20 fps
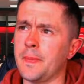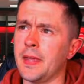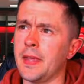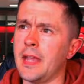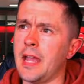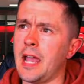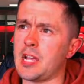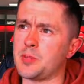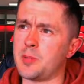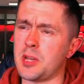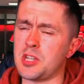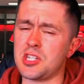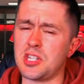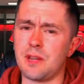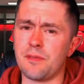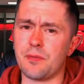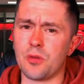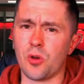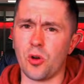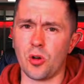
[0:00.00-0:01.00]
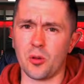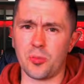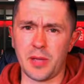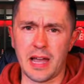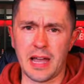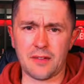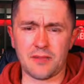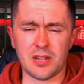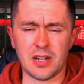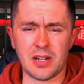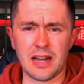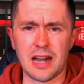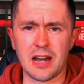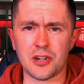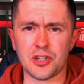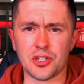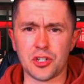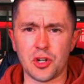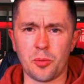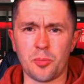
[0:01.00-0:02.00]
especially if we're going to be having a
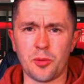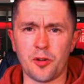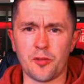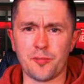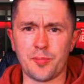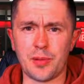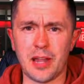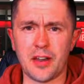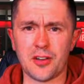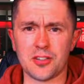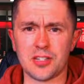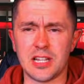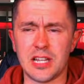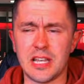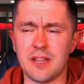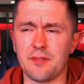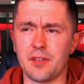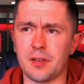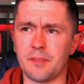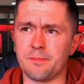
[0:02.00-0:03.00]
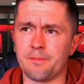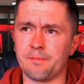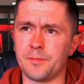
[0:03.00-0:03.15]
large number of players leaving.